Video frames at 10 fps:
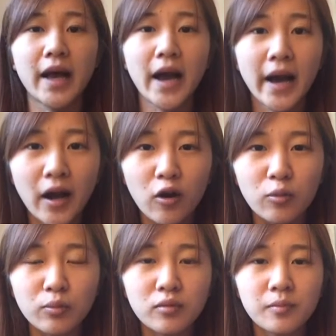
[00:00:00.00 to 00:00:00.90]

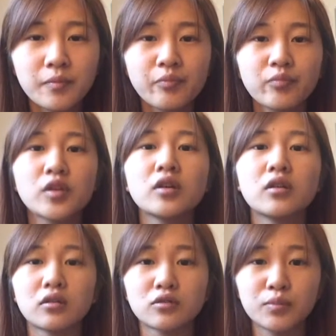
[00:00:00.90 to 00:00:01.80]
help
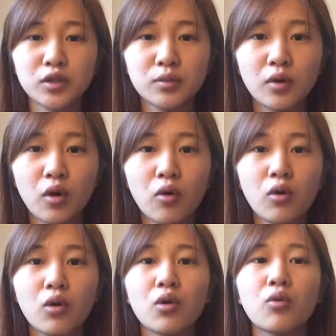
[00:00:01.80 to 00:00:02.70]
those people
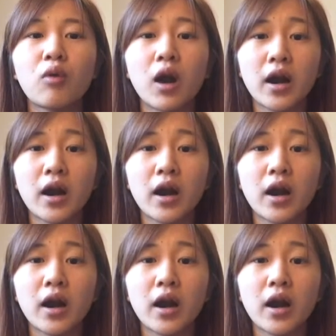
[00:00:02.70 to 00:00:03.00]
who